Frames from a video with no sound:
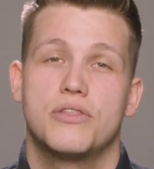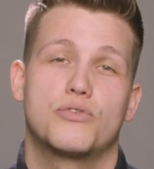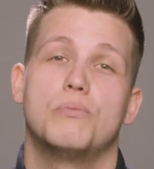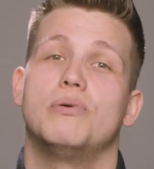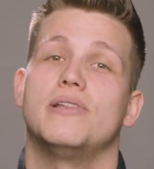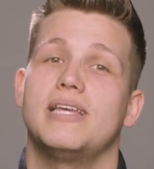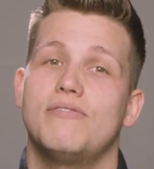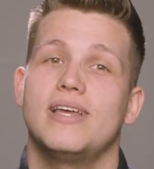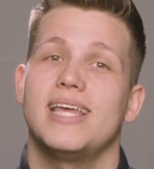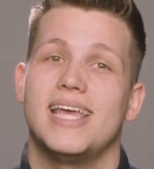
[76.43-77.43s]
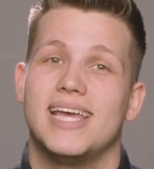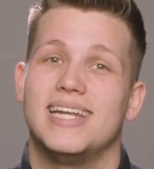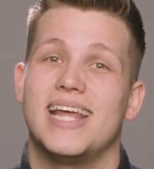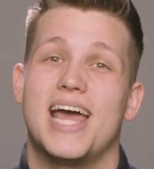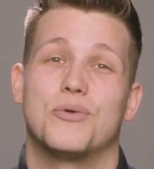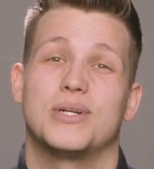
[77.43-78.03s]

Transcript: through believing in and